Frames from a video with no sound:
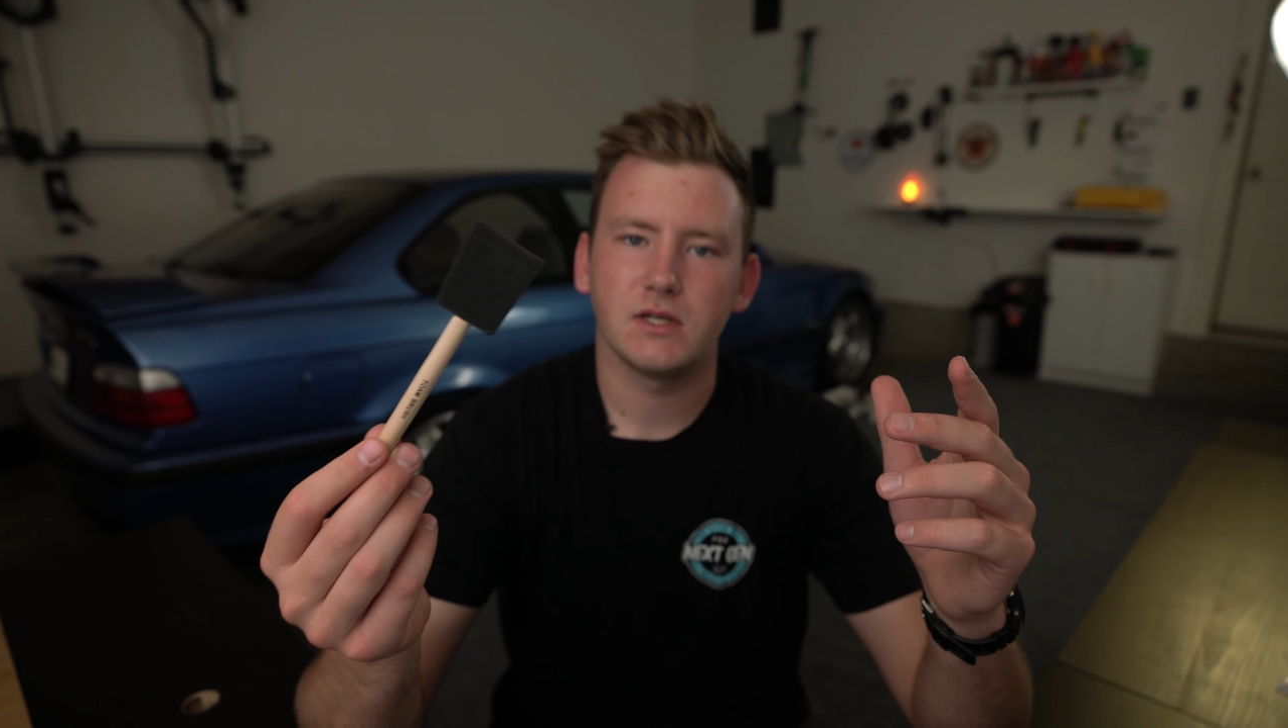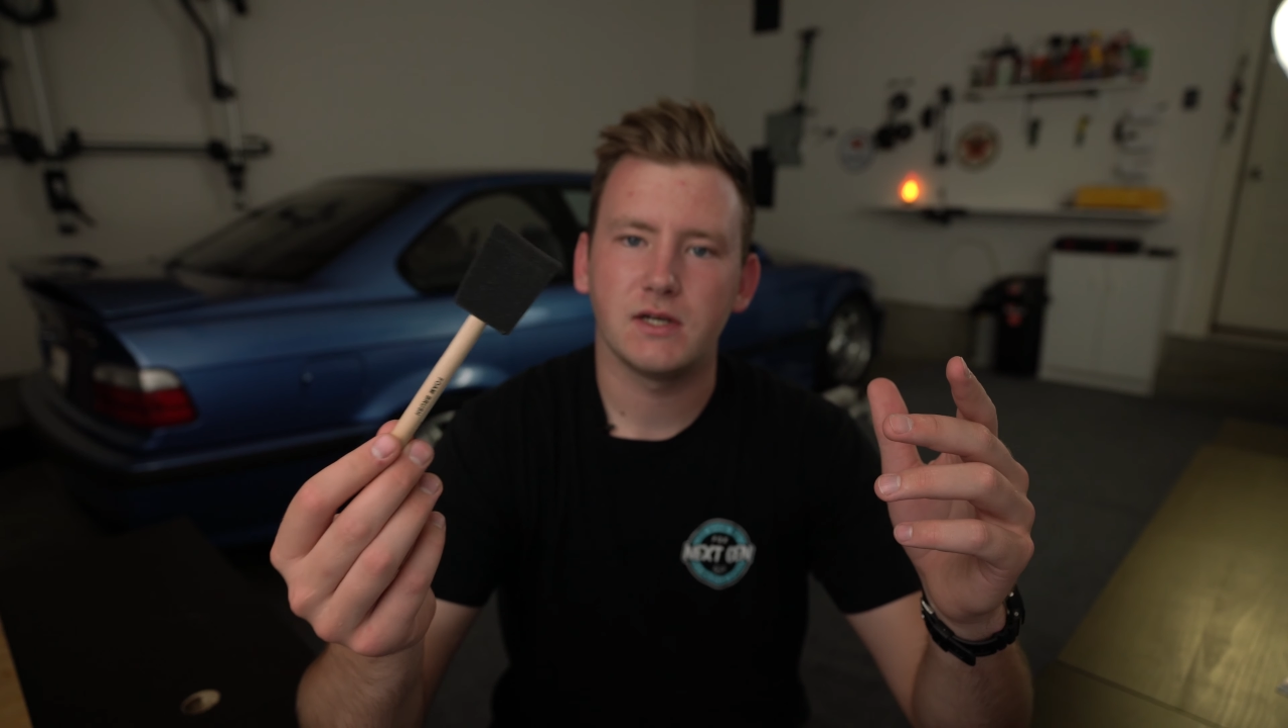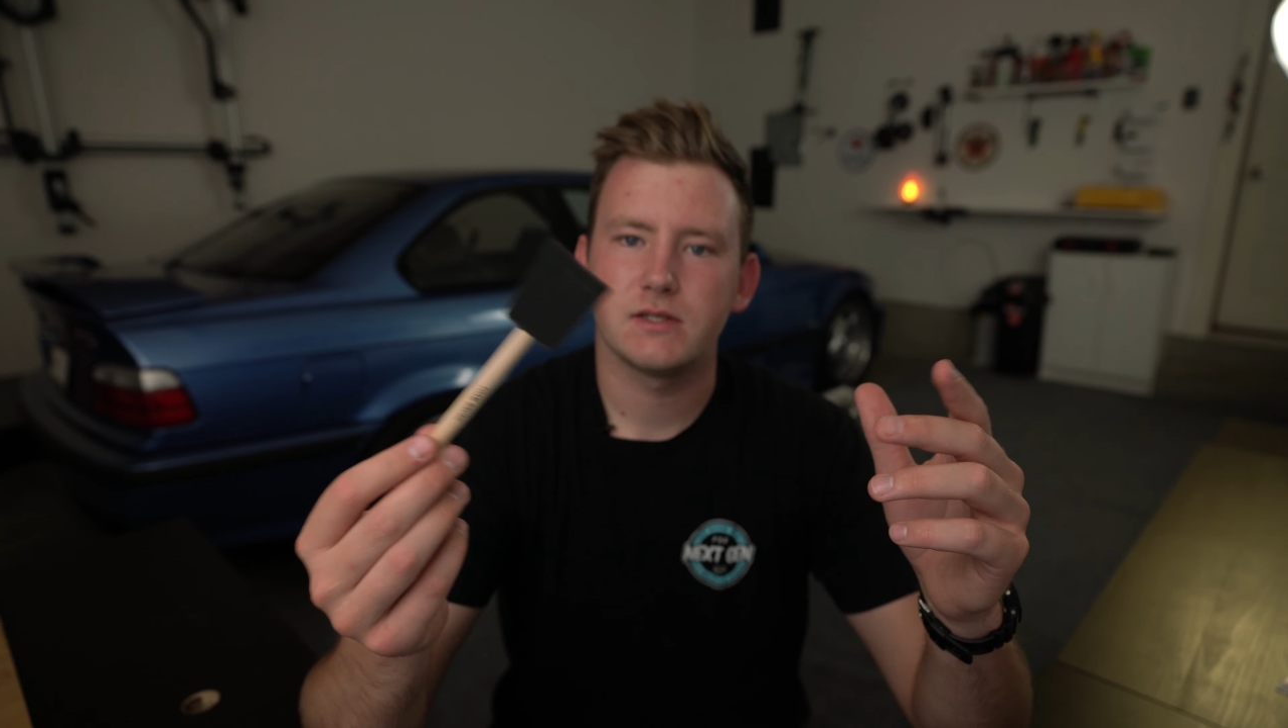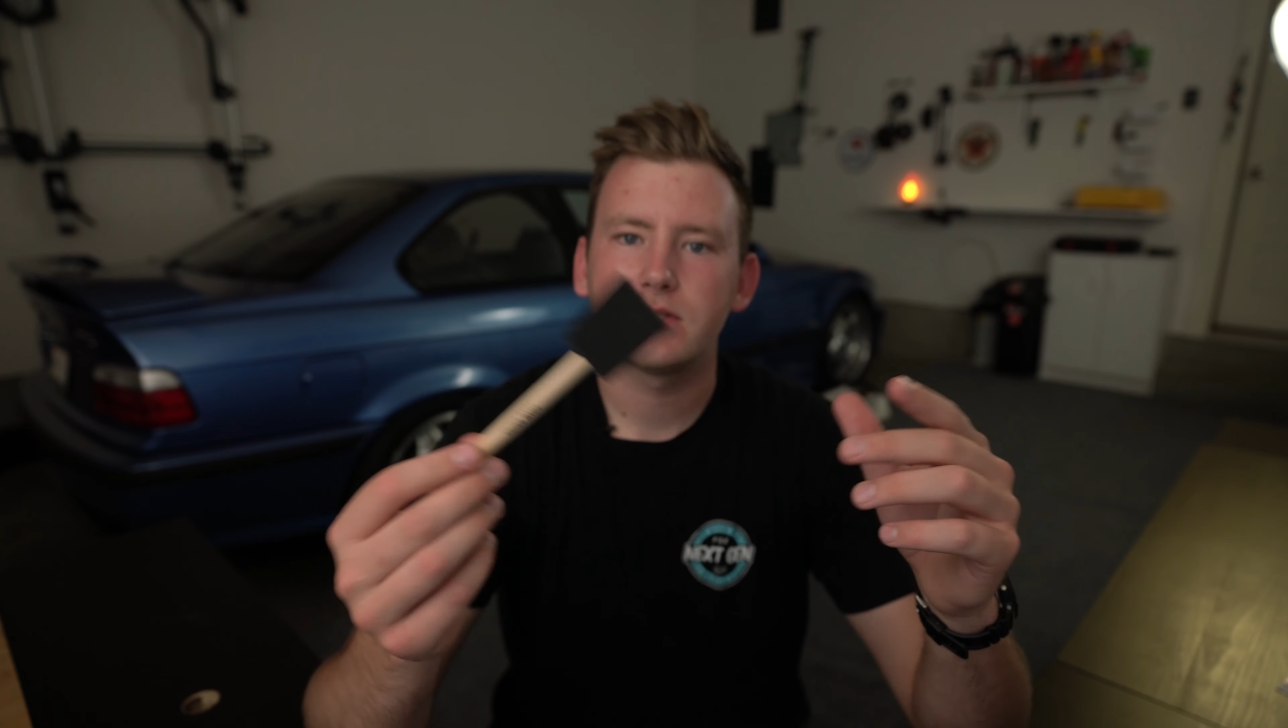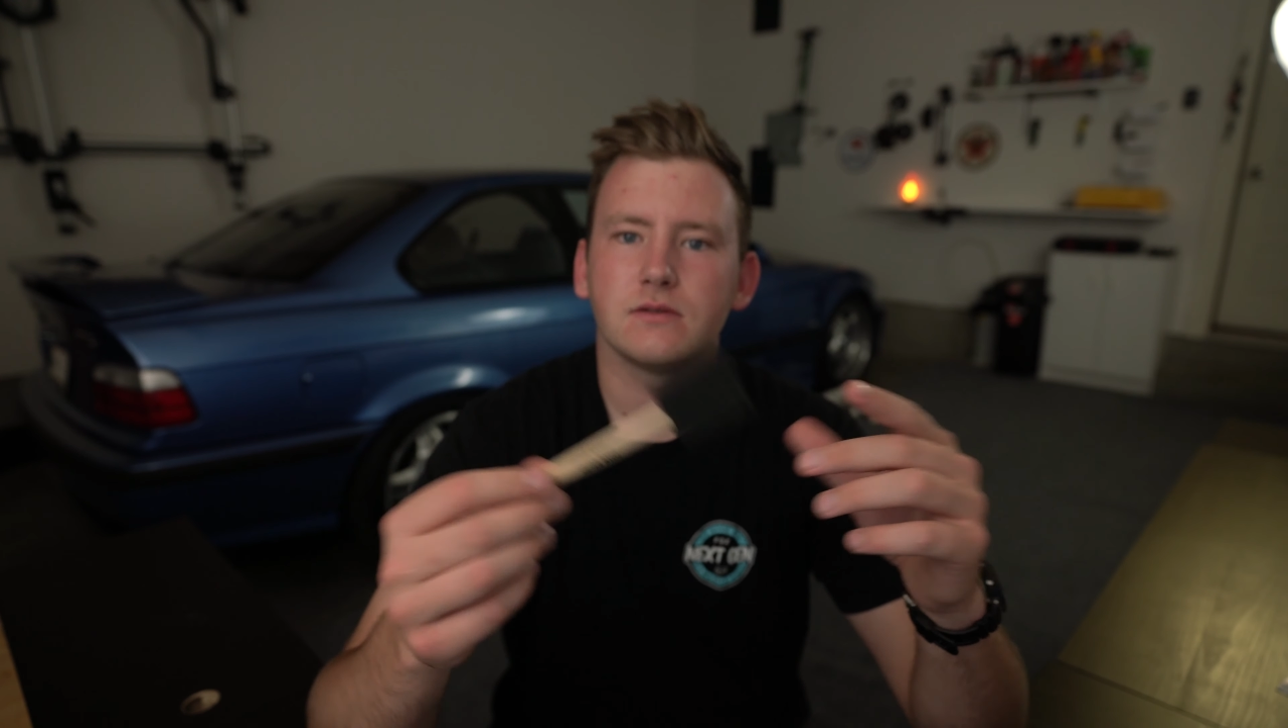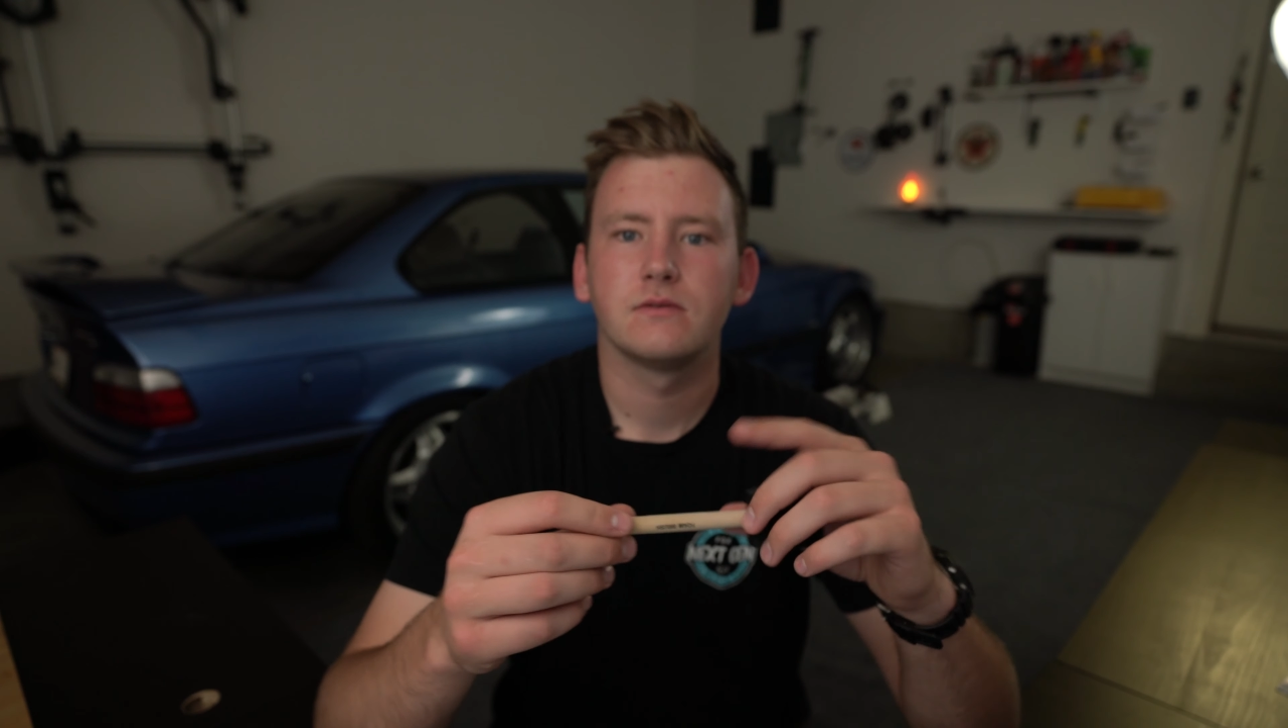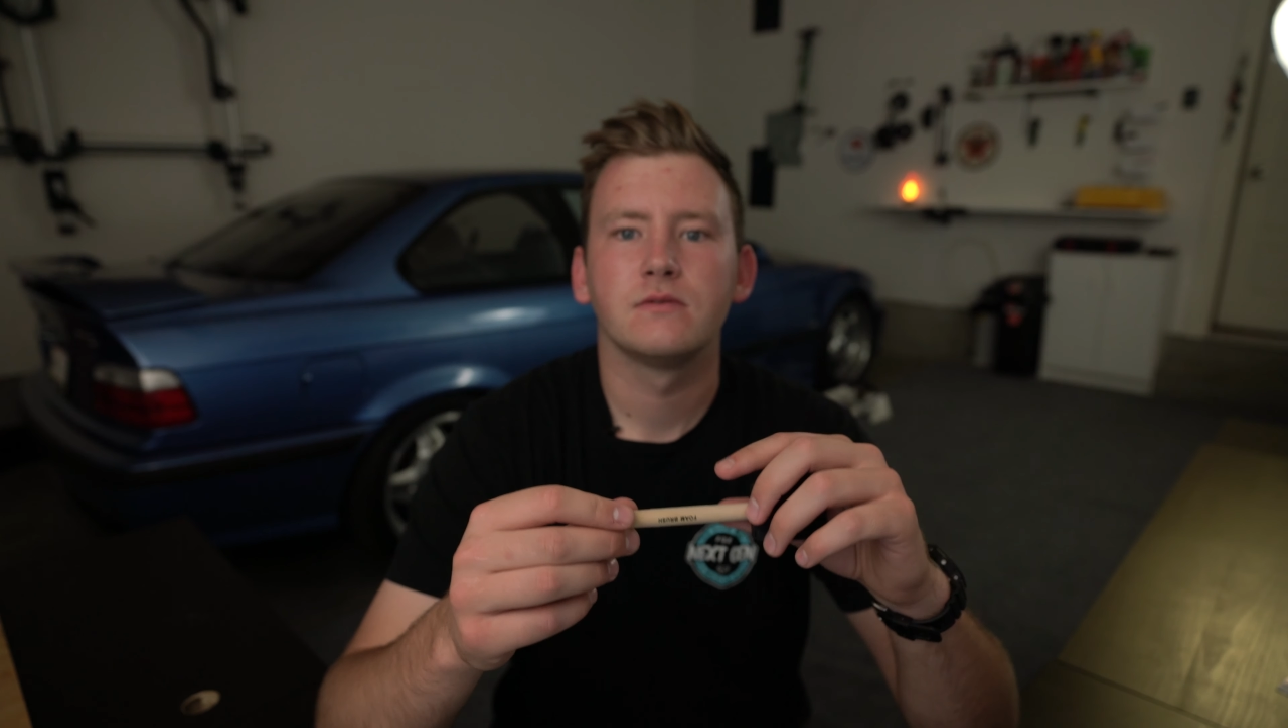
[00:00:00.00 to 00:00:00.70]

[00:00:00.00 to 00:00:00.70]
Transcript: guys.